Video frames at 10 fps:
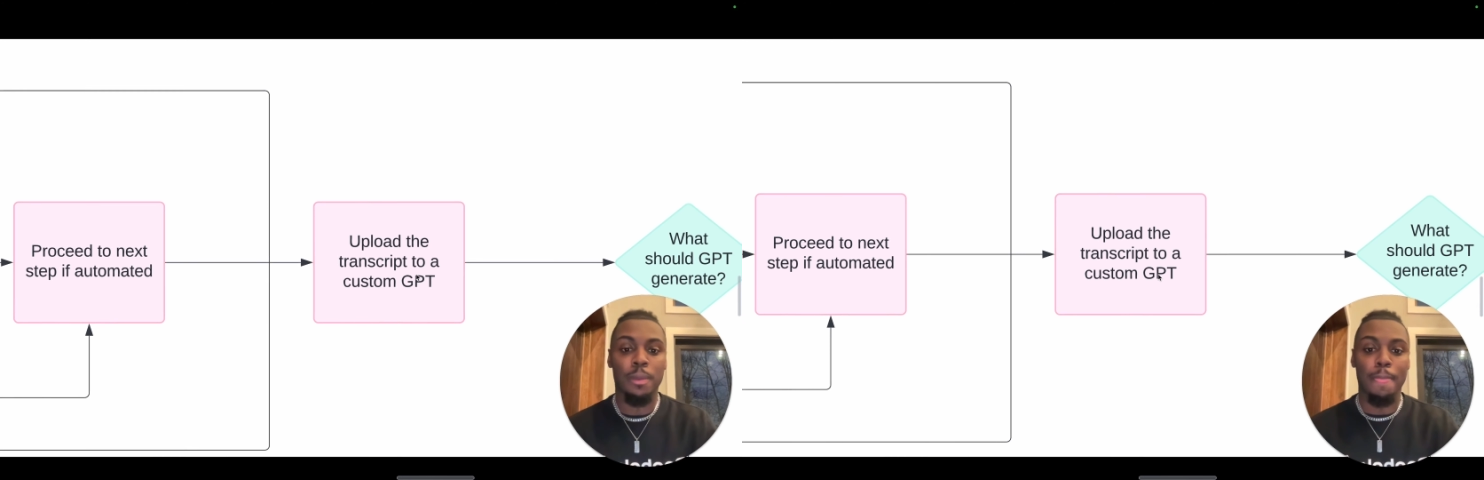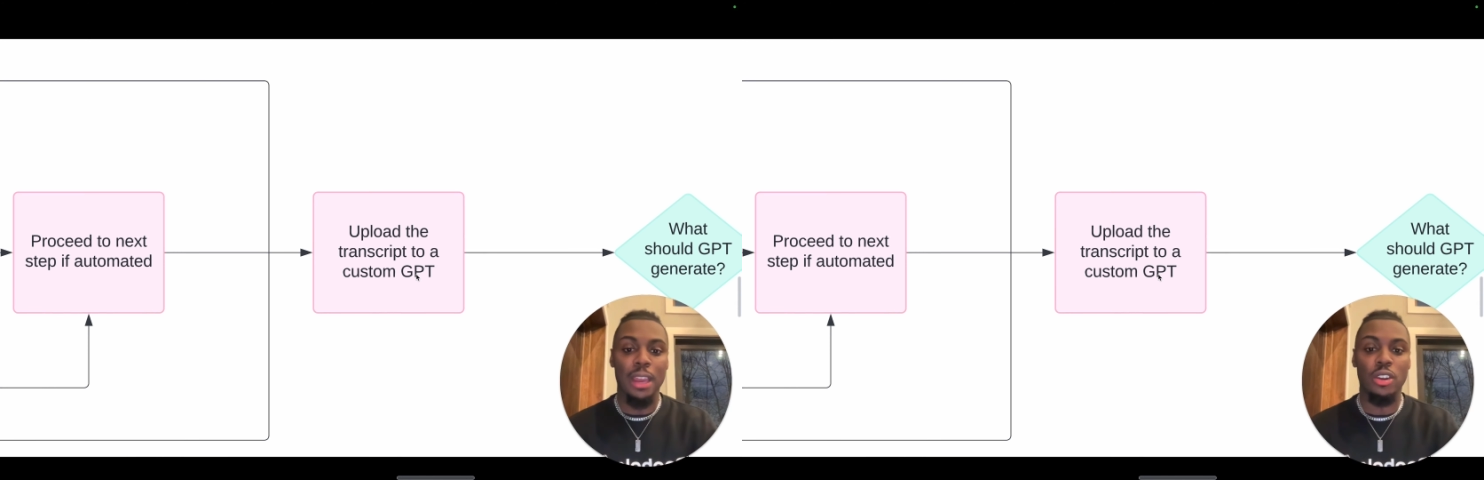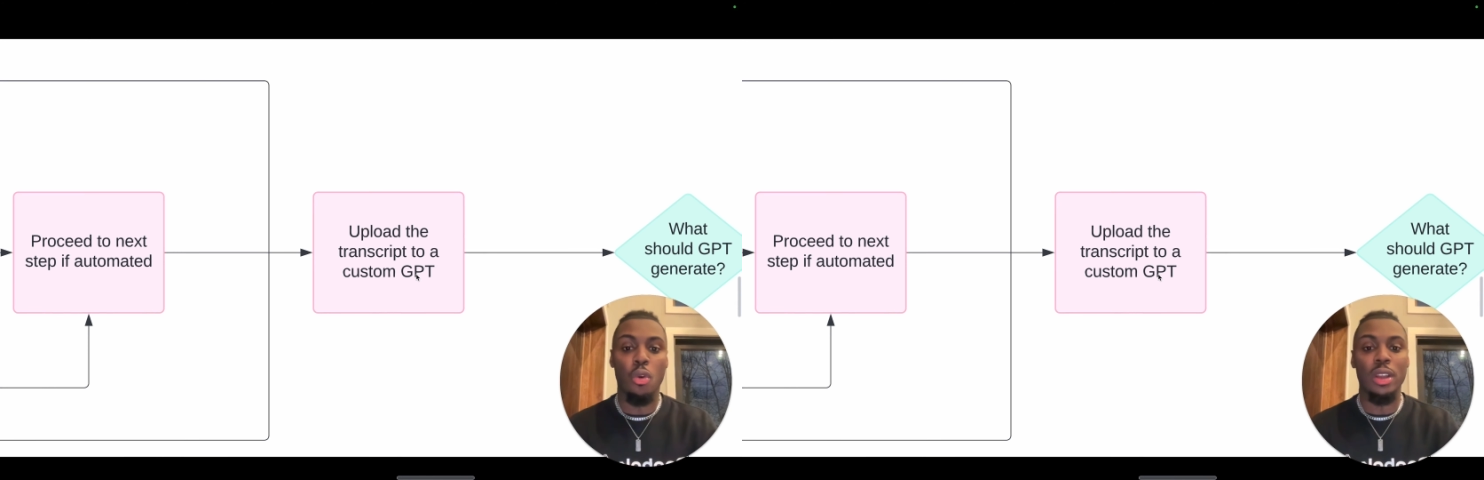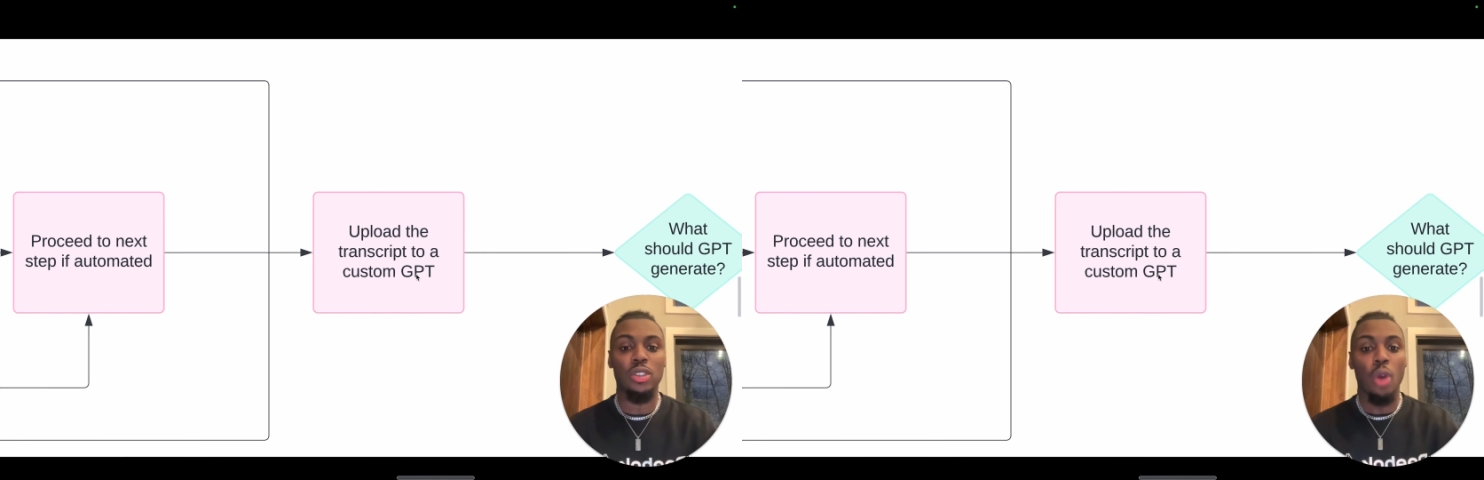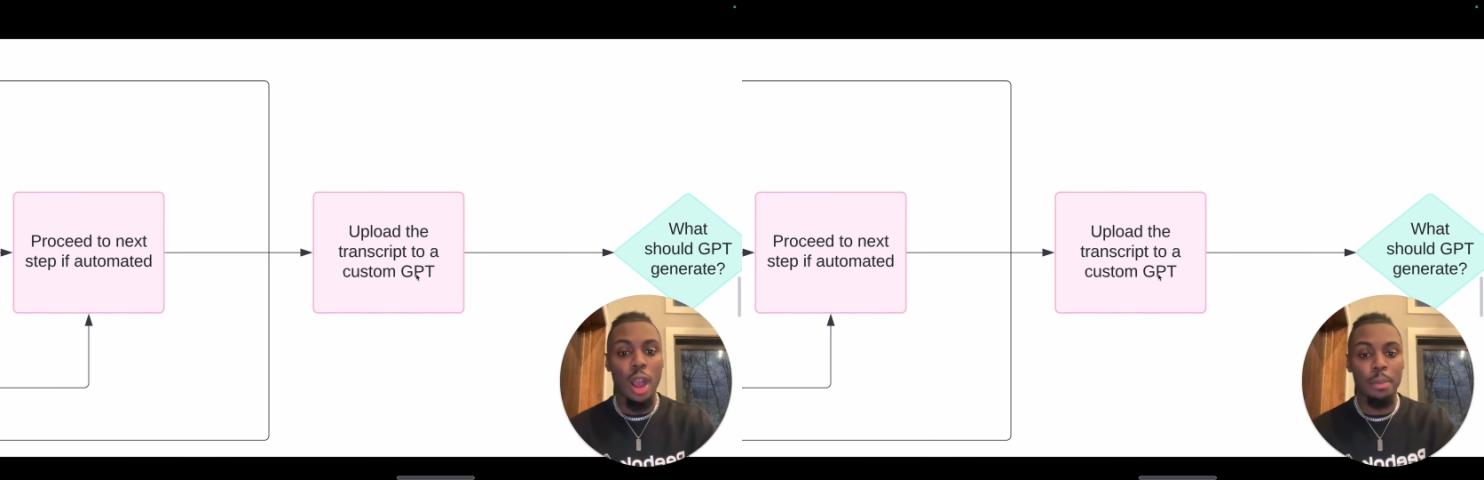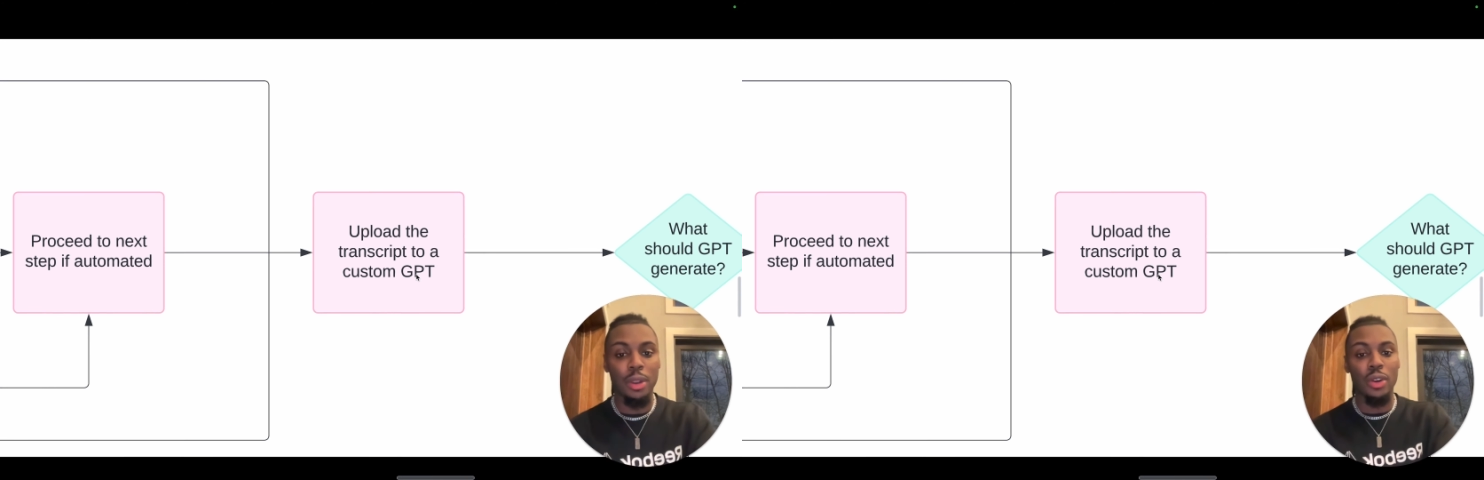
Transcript: and you're going to upload